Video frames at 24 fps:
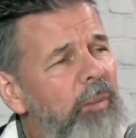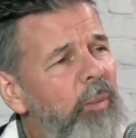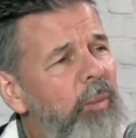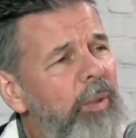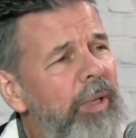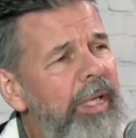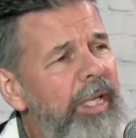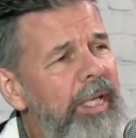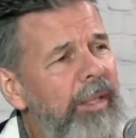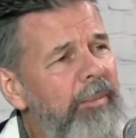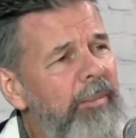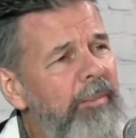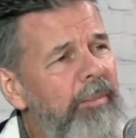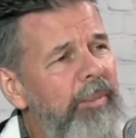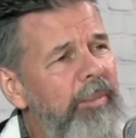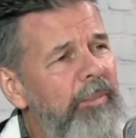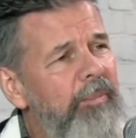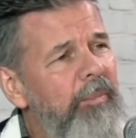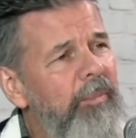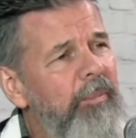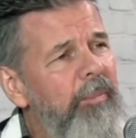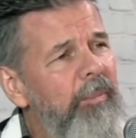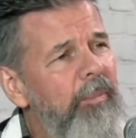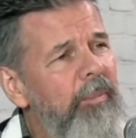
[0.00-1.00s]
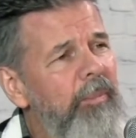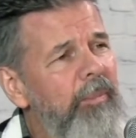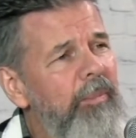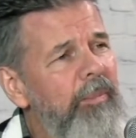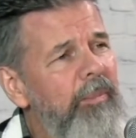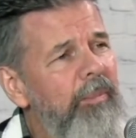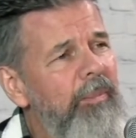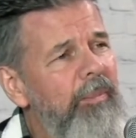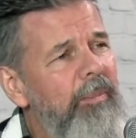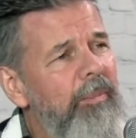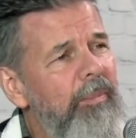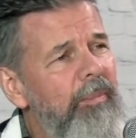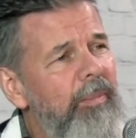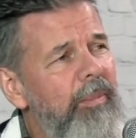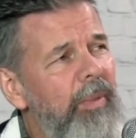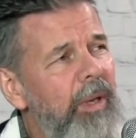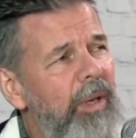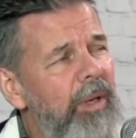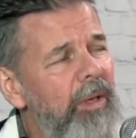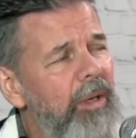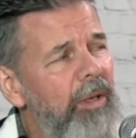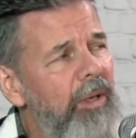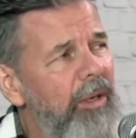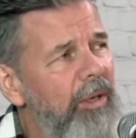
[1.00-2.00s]
can we
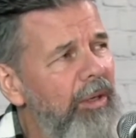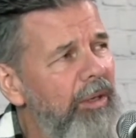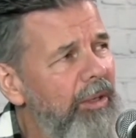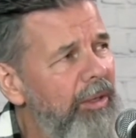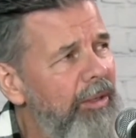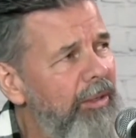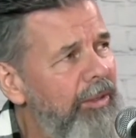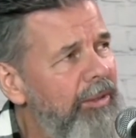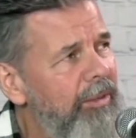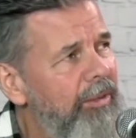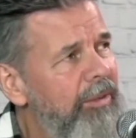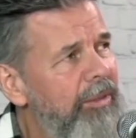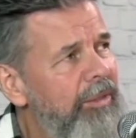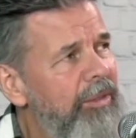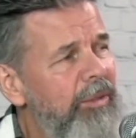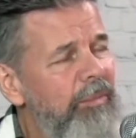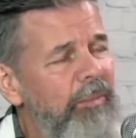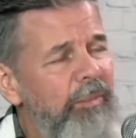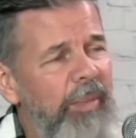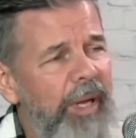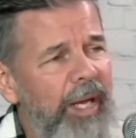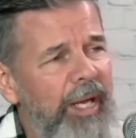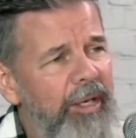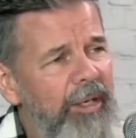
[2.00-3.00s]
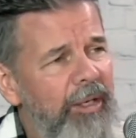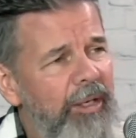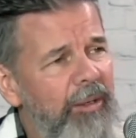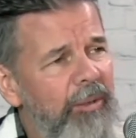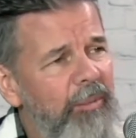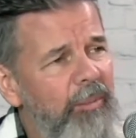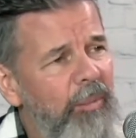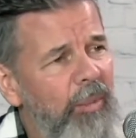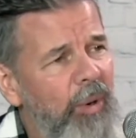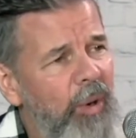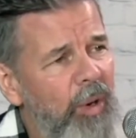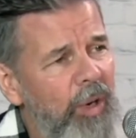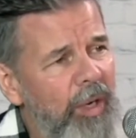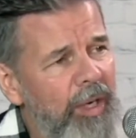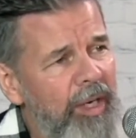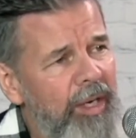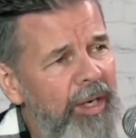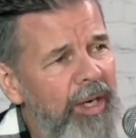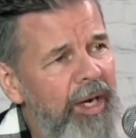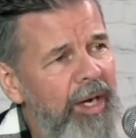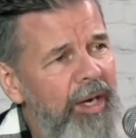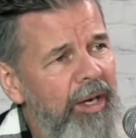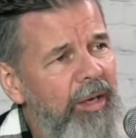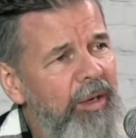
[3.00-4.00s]
learn to better
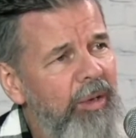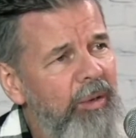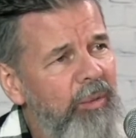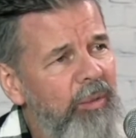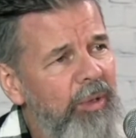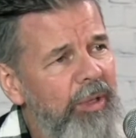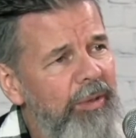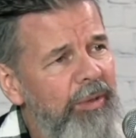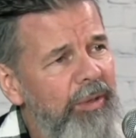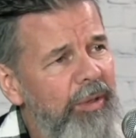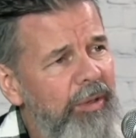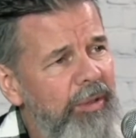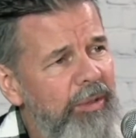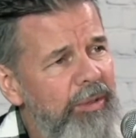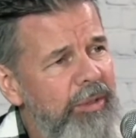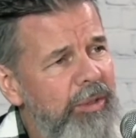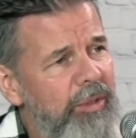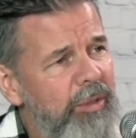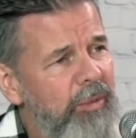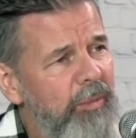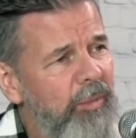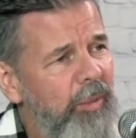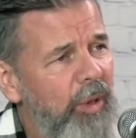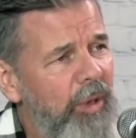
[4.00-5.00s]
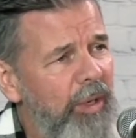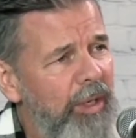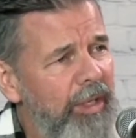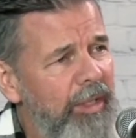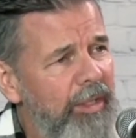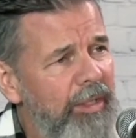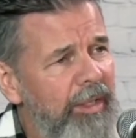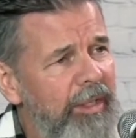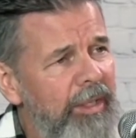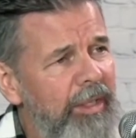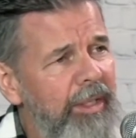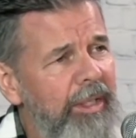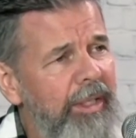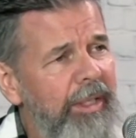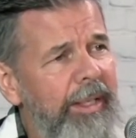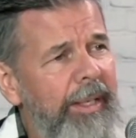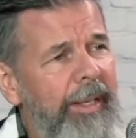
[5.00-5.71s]
mourn with those who mourn?